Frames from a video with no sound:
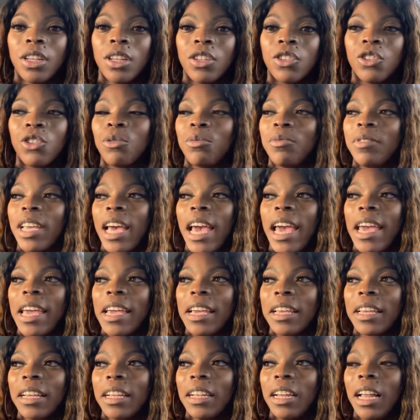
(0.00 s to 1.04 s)
to
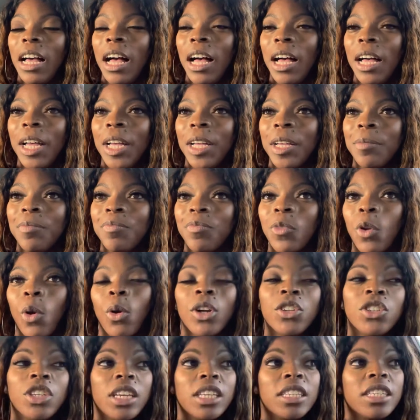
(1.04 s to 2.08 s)
take um or
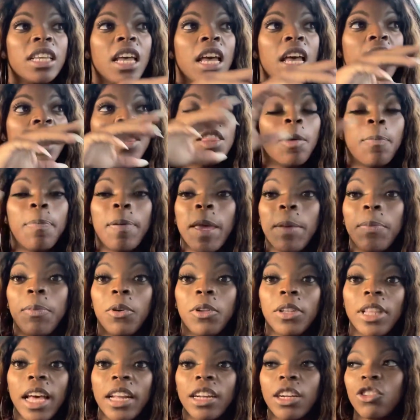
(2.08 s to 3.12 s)
just the people
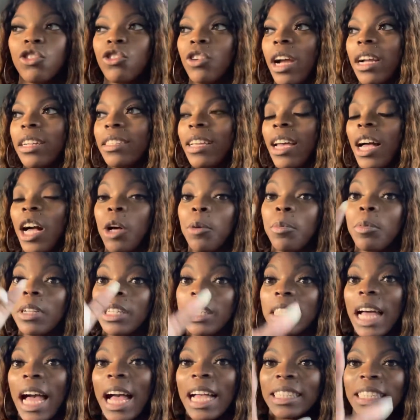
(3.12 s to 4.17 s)
that are trying to help
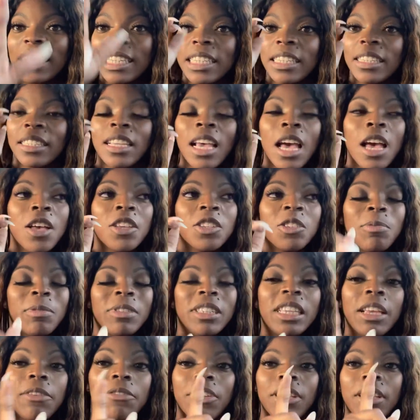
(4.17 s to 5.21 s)
classes
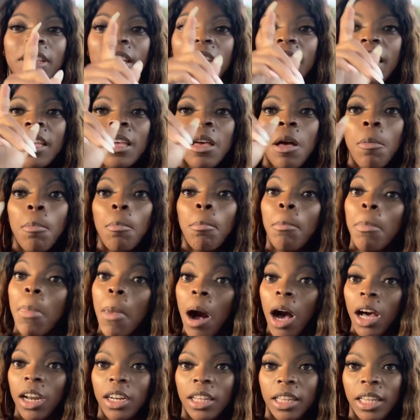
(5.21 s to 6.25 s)
specifically
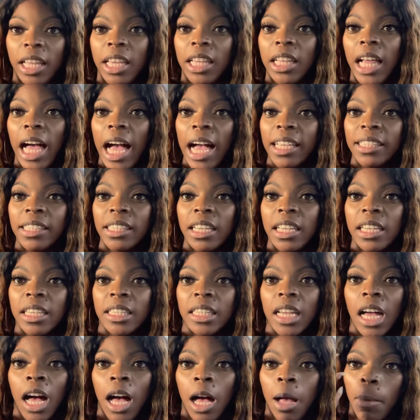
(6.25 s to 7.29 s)
modeling classes.
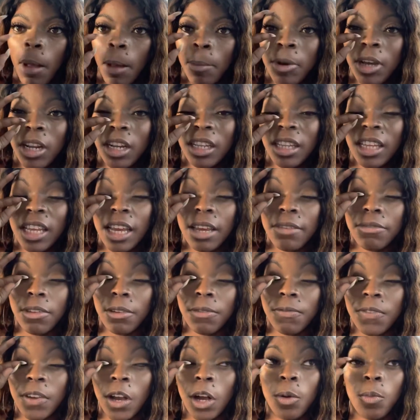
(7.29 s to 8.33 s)
Um, I'm going to leave the
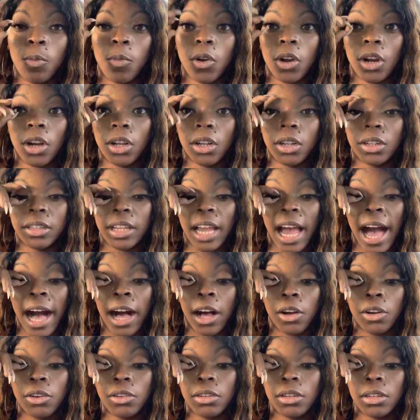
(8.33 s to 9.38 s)
film world
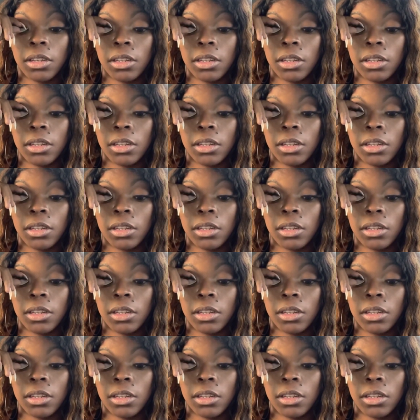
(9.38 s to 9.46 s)
out.